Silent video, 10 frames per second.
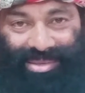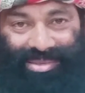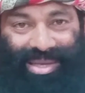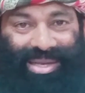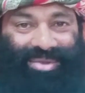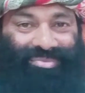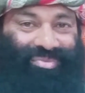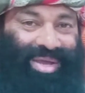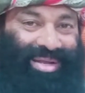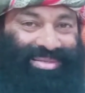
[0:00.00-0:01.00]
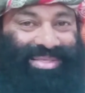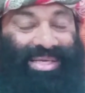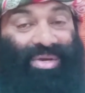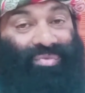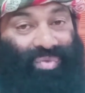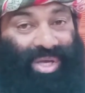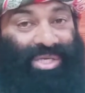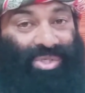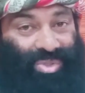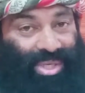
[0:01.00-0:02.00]
Then I felt
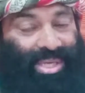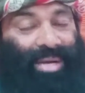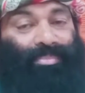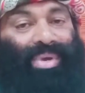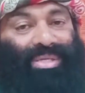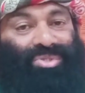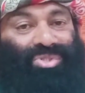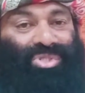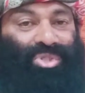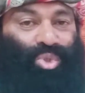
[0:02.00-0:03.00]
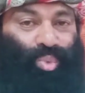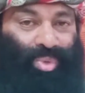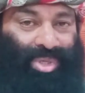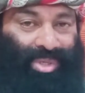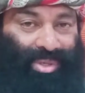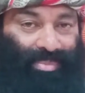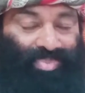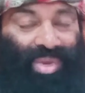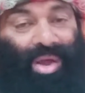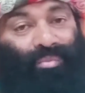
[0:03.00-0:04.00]
very good. I come back to sit over here.
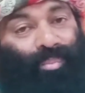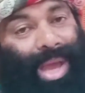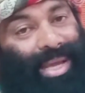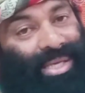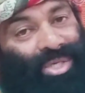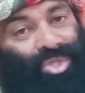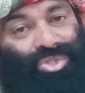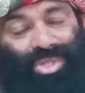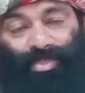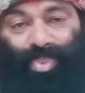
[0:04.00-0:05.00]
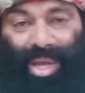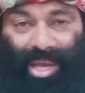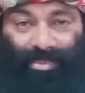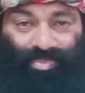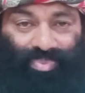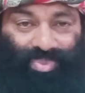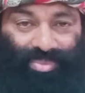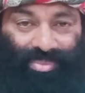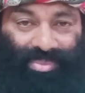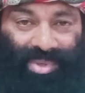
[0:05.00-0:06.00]
Back into Japan
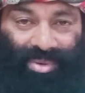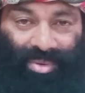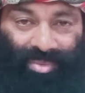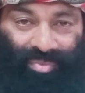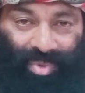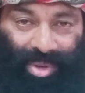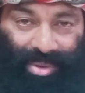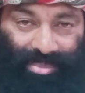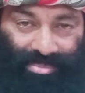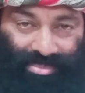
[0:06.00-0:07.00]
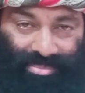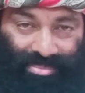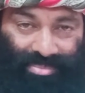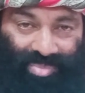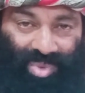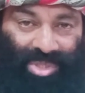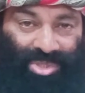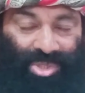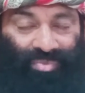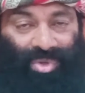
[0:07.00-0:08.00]
for an
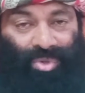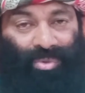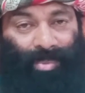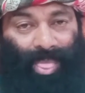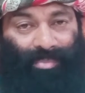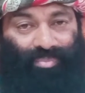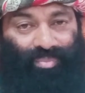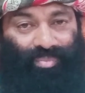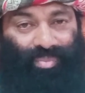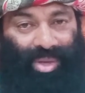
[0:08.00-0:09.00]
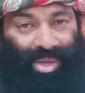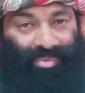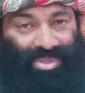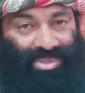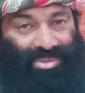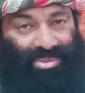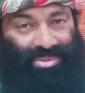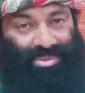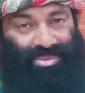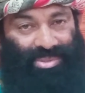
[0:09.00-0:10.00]
interview. Then I was
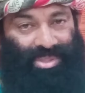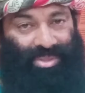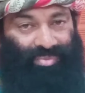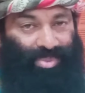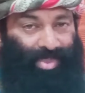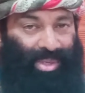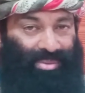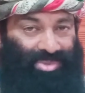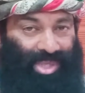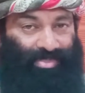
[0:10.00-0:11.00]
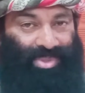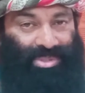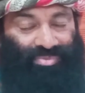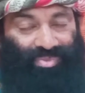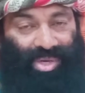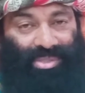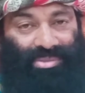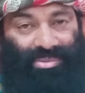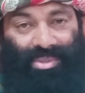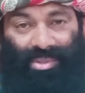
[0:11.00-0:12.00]
sitting with my Japanese
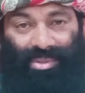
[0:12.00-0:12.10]
friends.